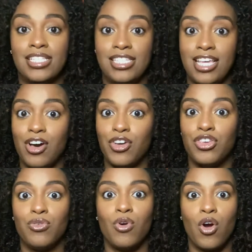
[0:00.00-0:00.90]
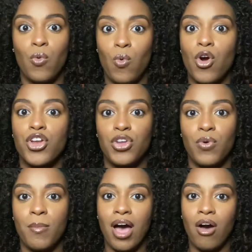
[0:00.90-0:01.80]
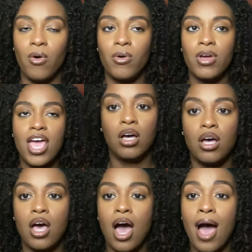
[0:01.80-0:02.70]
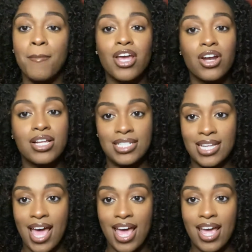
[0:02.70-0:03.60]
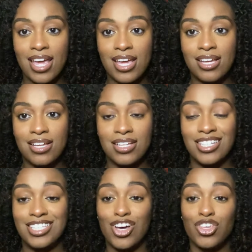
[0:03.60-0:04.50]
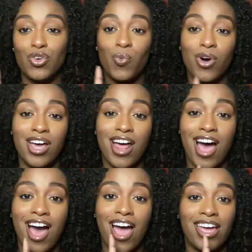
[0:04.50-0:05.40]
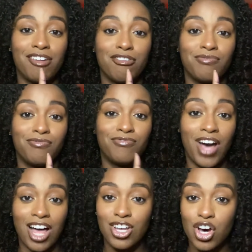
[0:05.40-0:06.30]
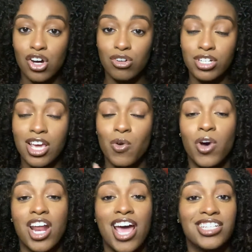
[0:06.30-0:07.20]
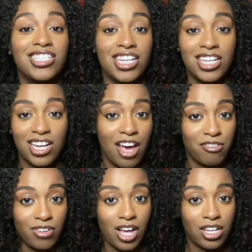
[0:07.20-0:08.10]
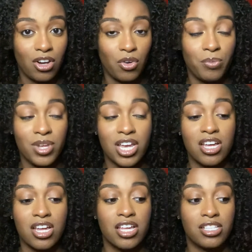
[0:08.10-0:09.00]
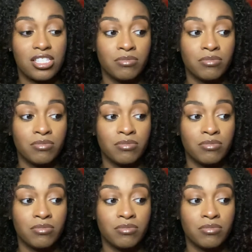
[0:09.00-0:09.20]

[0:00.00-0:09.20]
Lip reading: tell you or warn you about. I'm here today to tell you what I followed and what I did not follow, because